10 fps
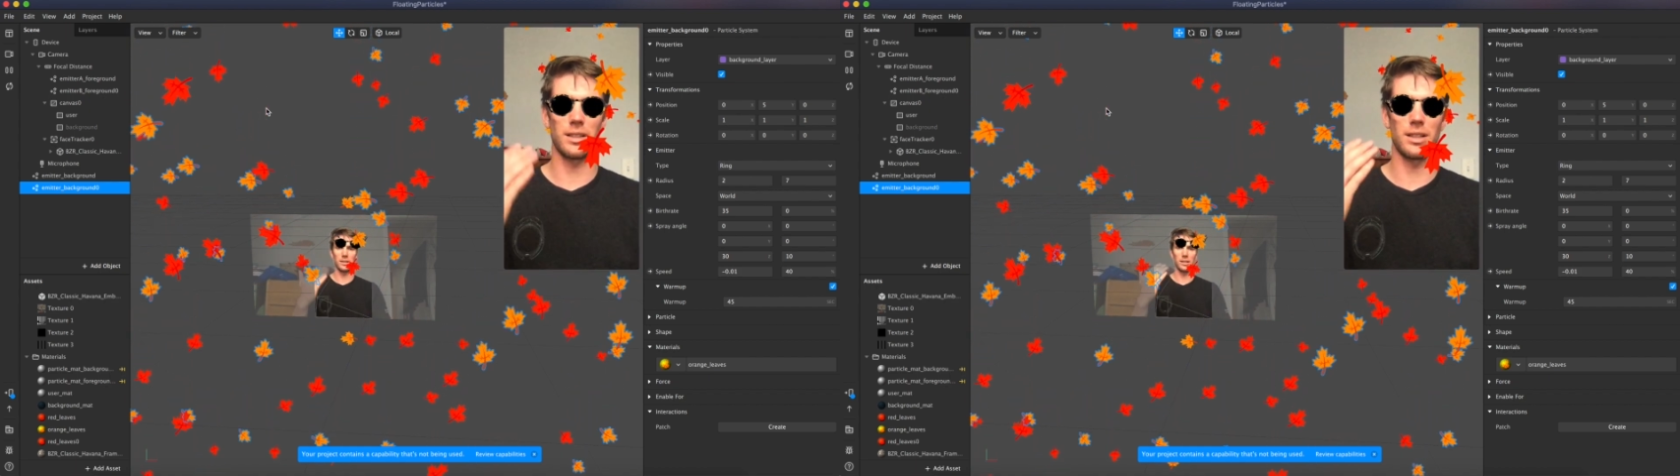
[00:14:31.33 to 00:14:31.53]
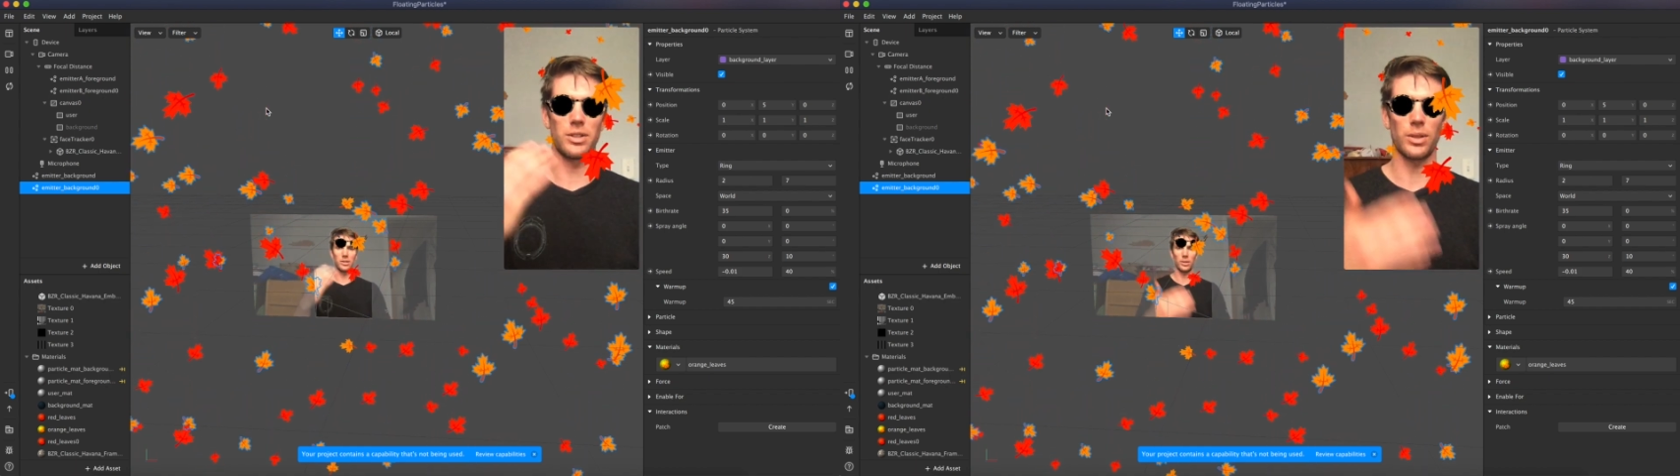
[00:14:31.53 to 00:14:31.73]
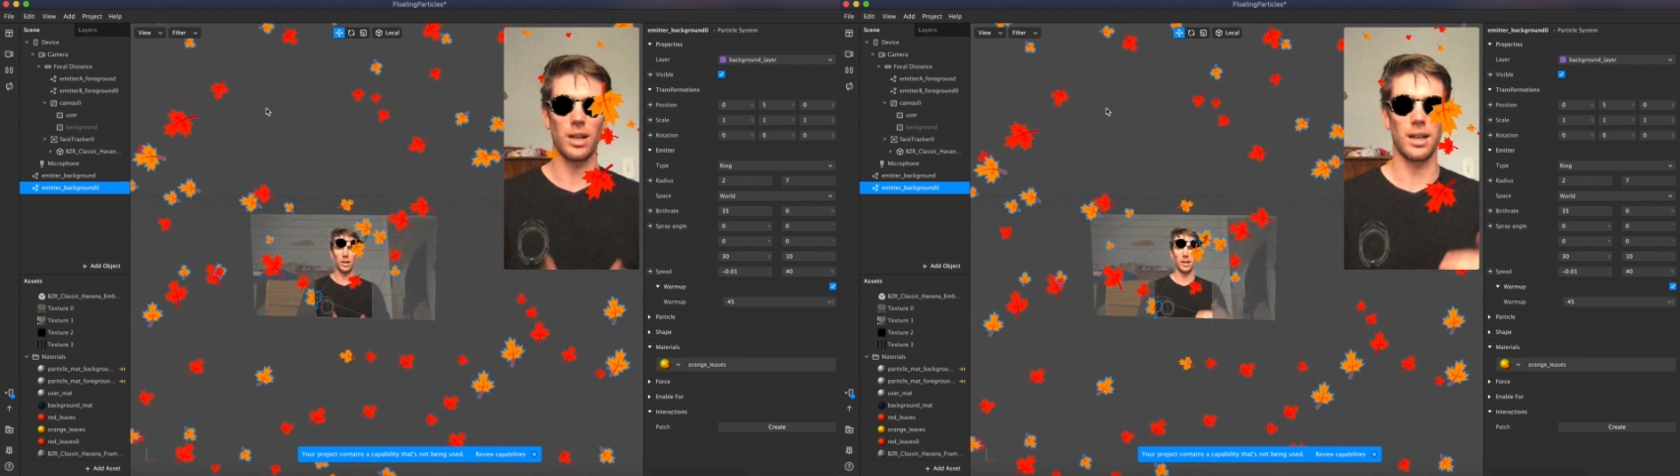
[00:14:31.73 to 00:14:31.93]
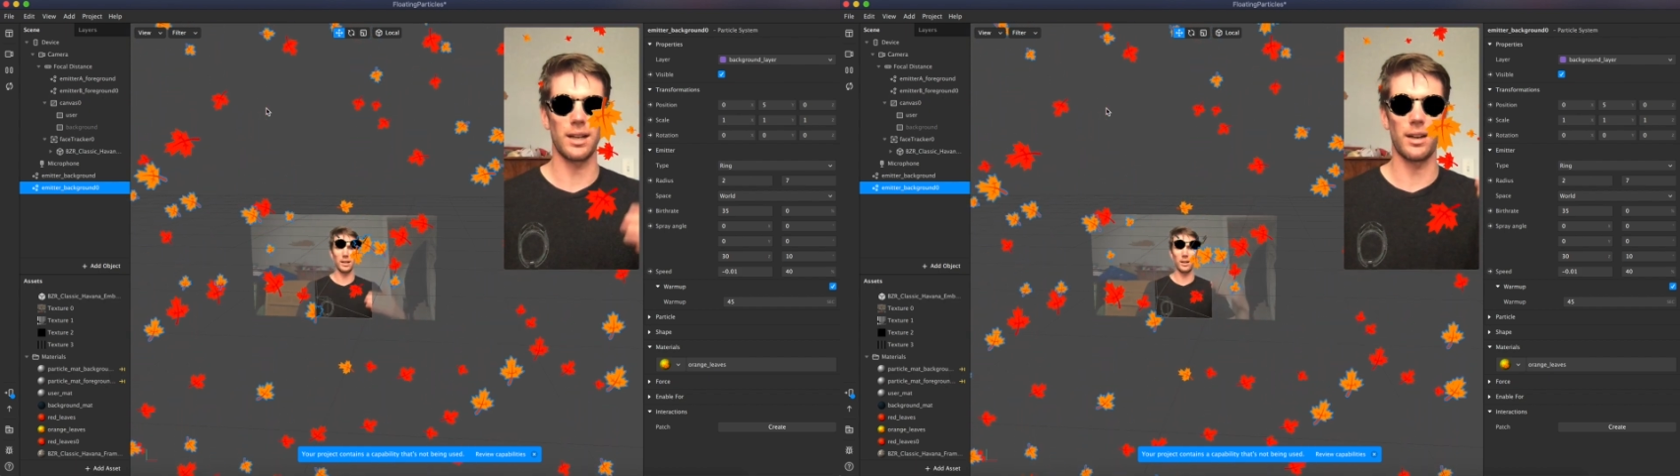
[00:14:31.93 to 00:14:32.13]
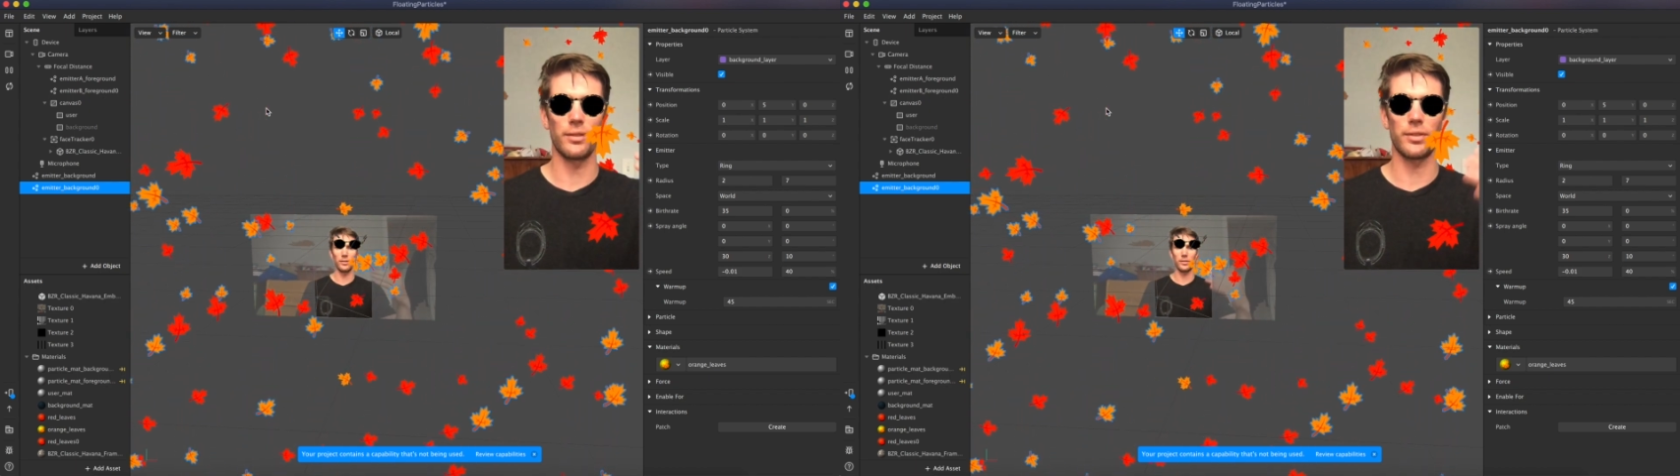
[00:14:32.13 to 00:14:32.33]
draw on
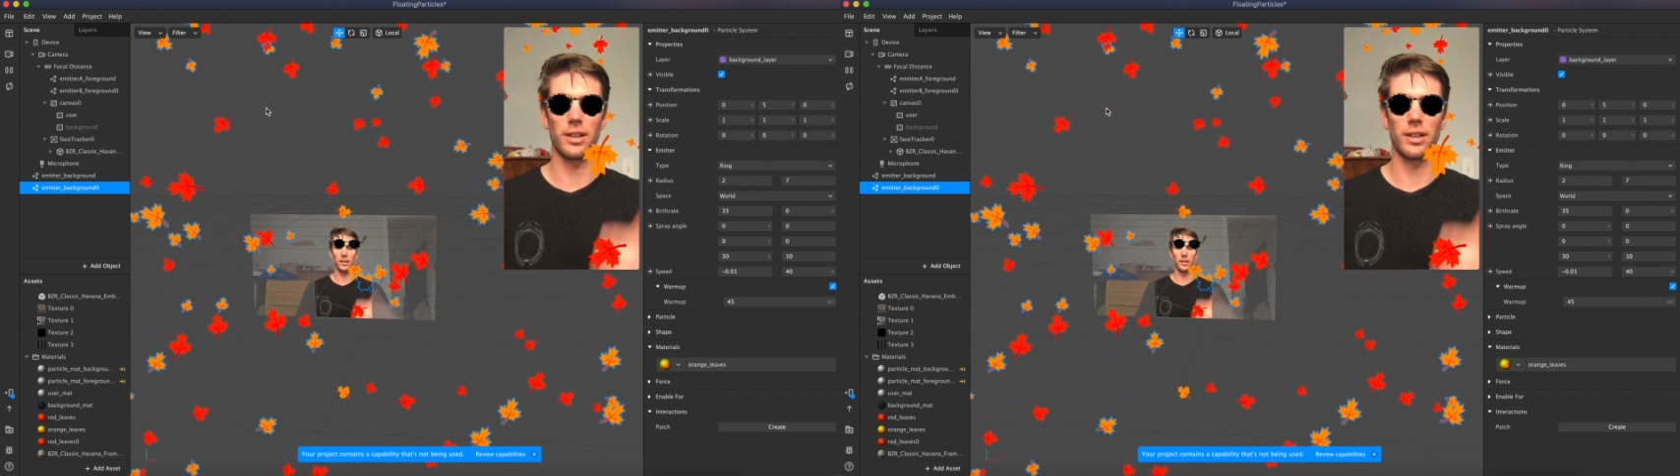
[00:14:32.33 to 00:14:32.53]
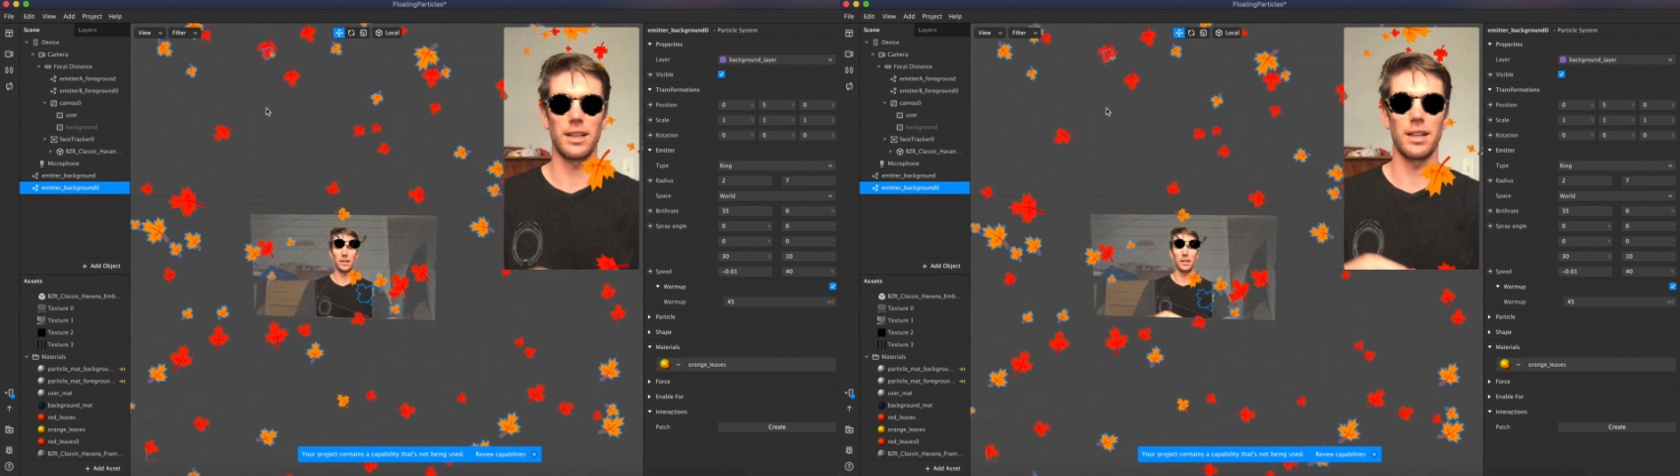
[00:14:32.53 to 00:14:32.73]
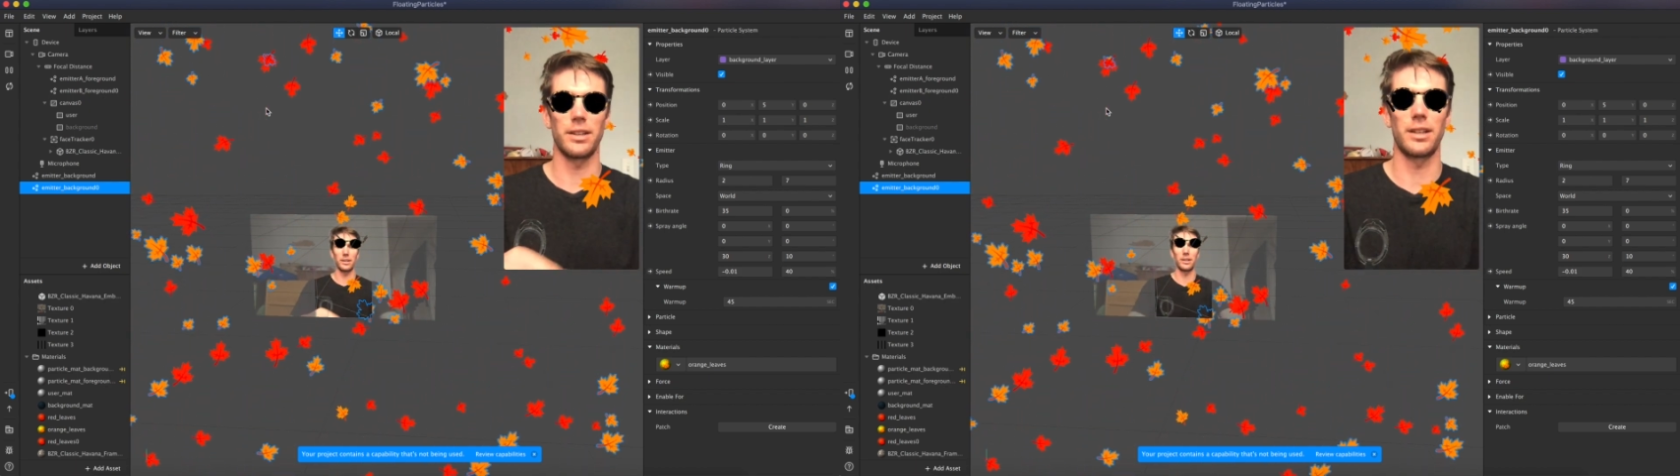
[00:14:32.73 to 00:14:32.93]
front of the other.